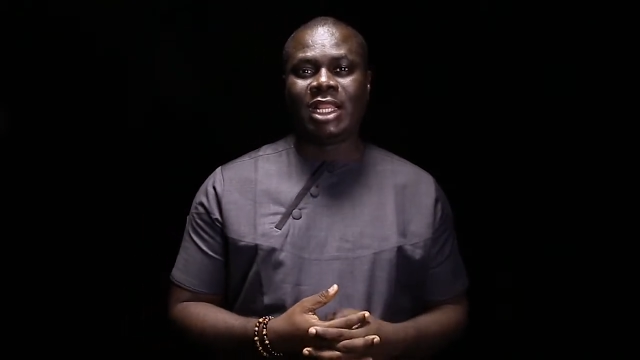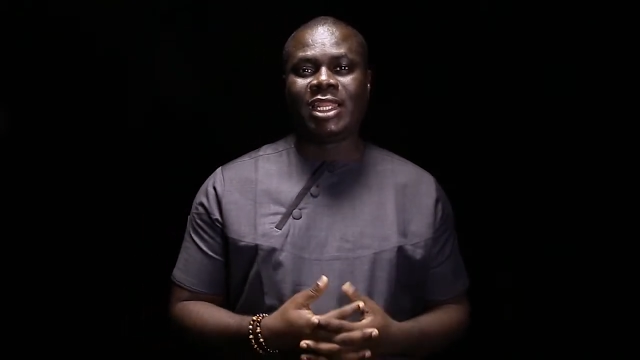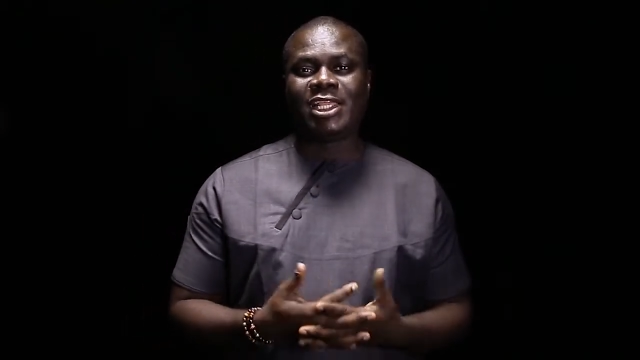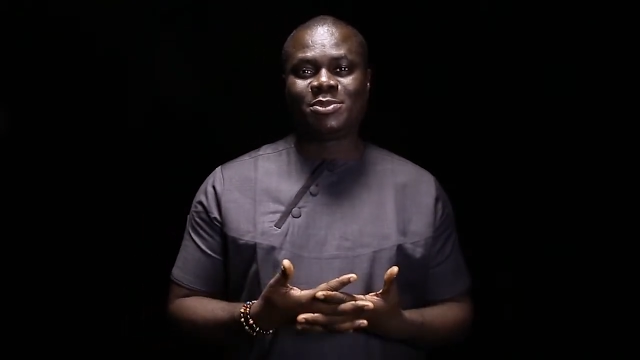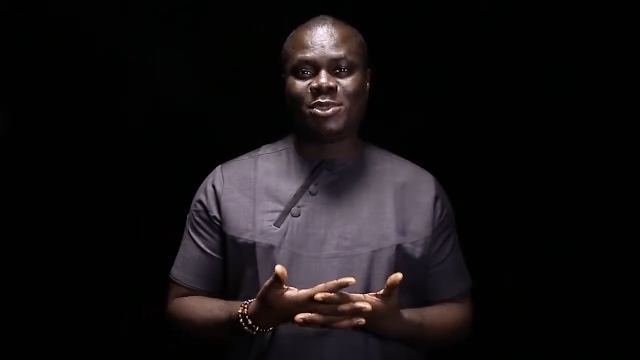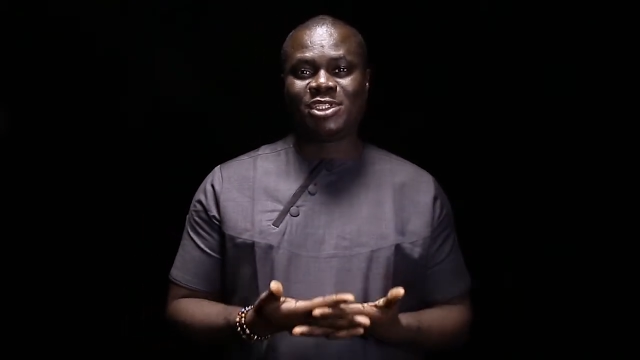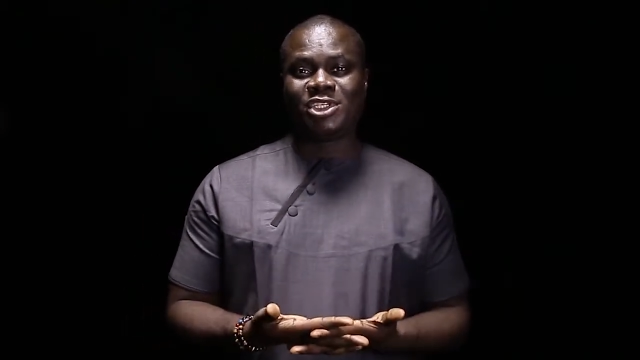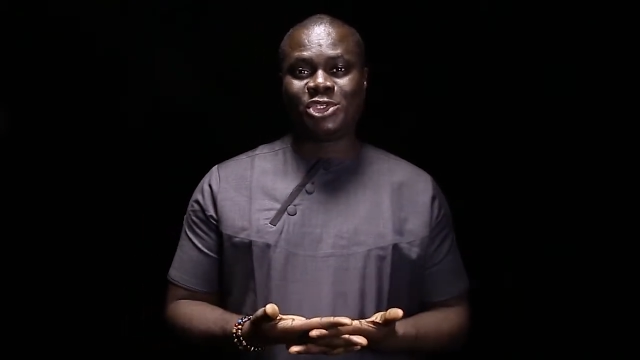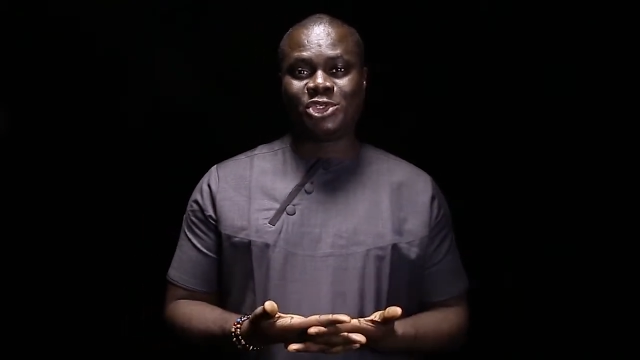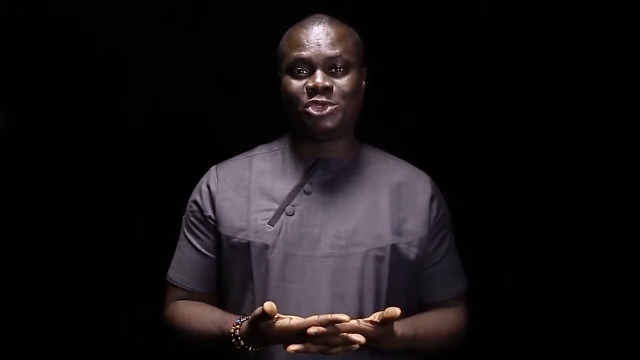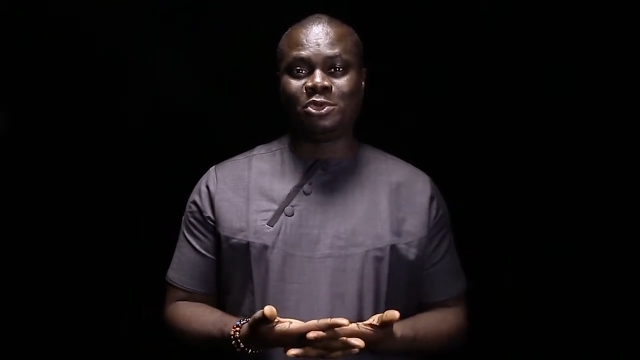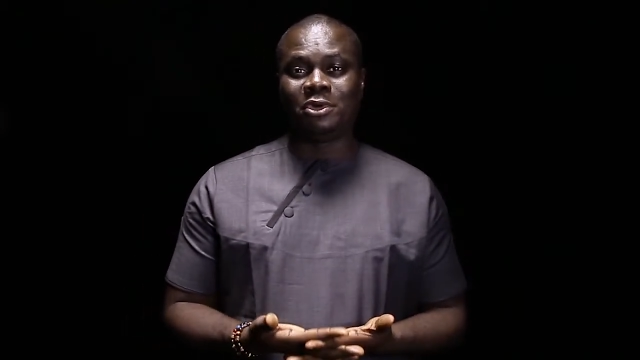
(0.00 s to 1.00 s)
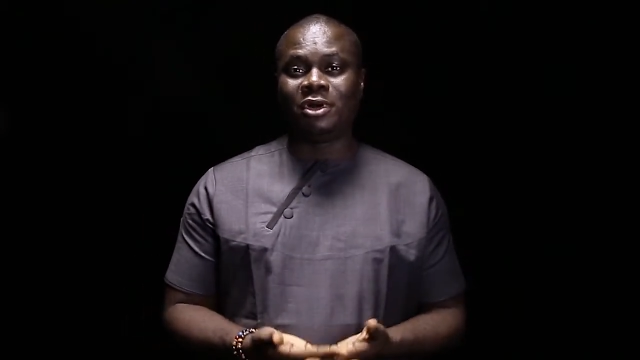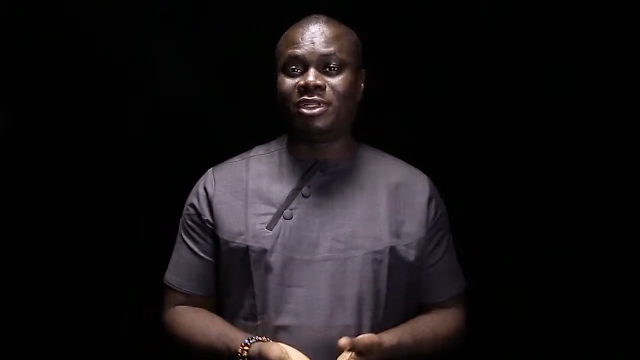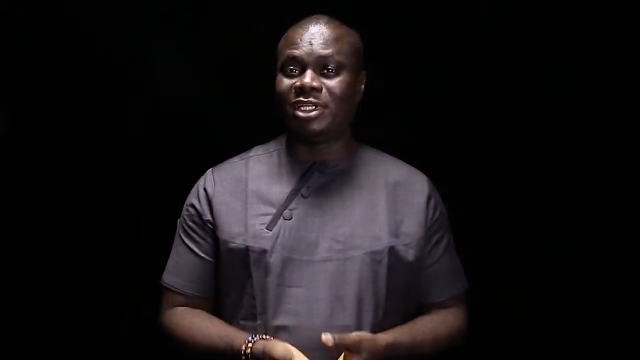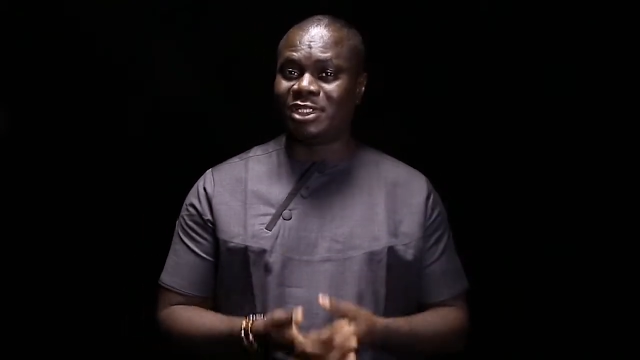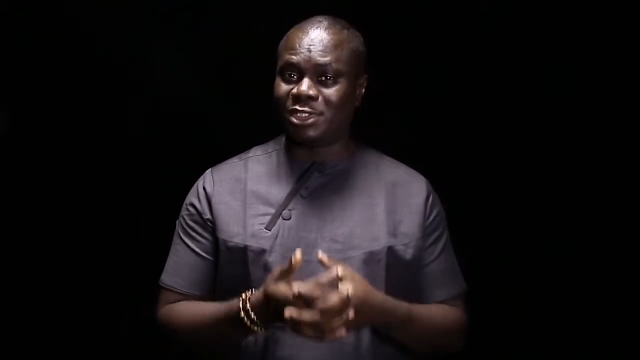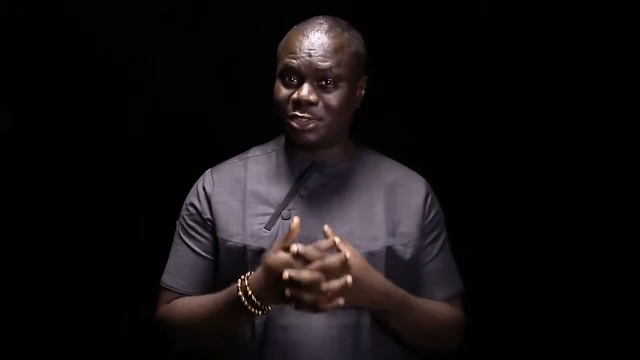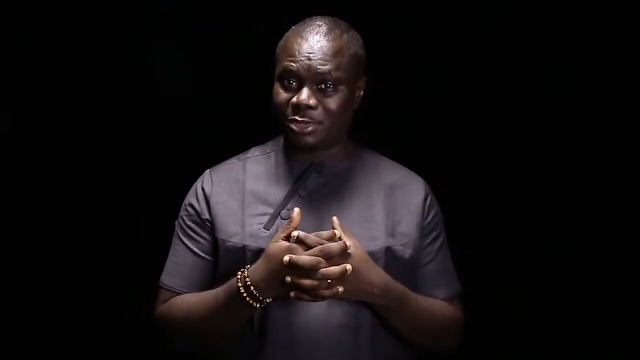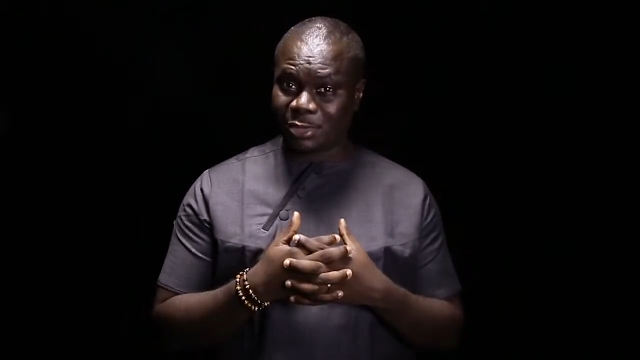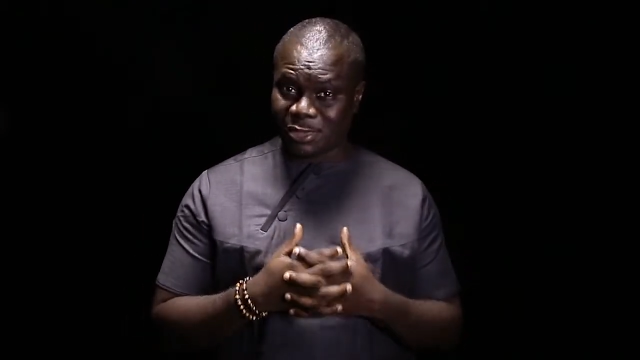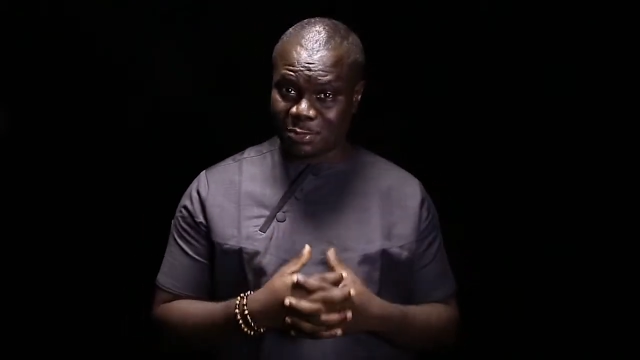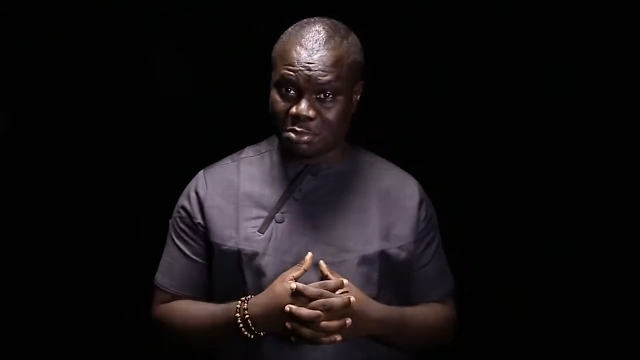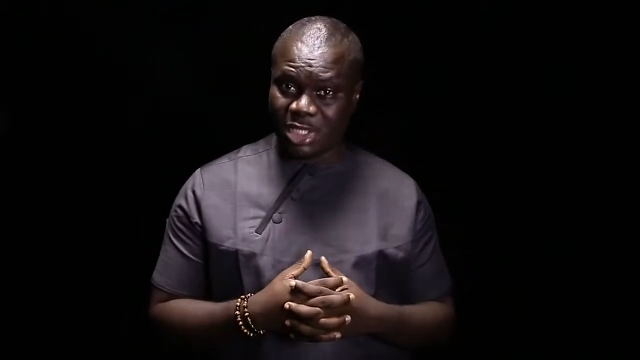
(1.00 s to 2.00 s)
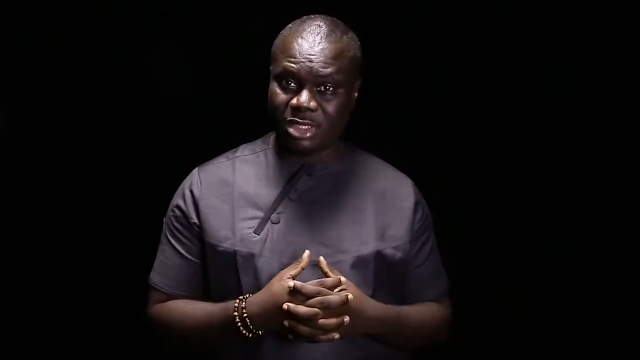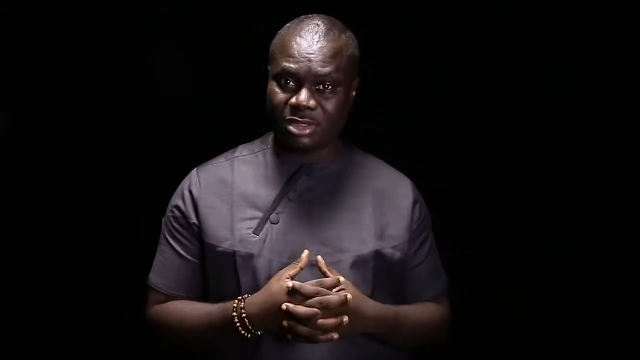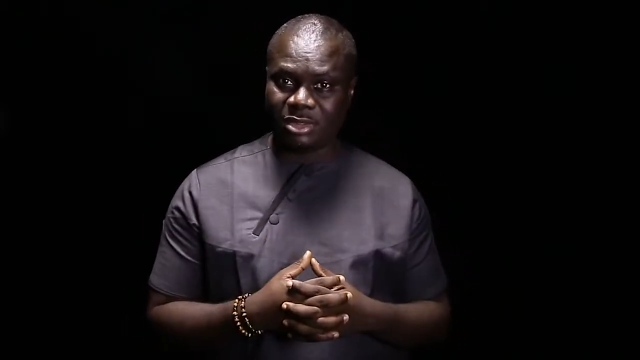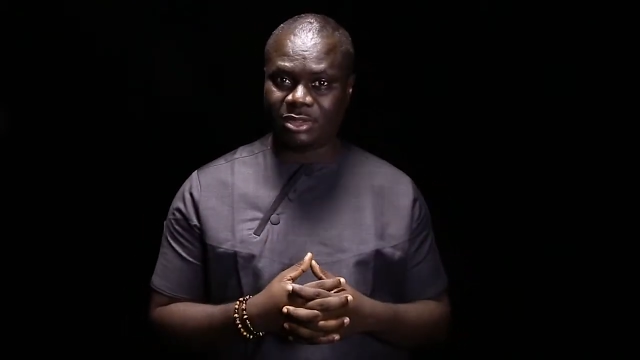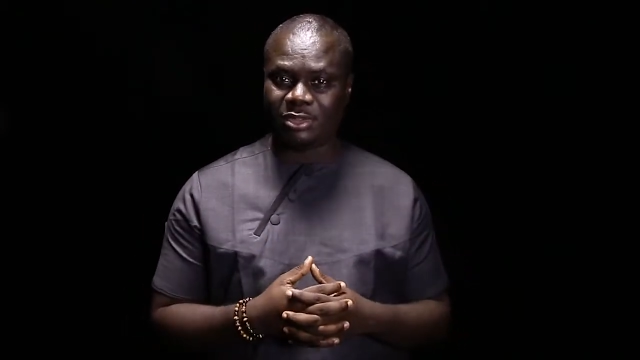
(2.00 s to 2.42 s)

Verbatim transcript: let me teach you all that she taught me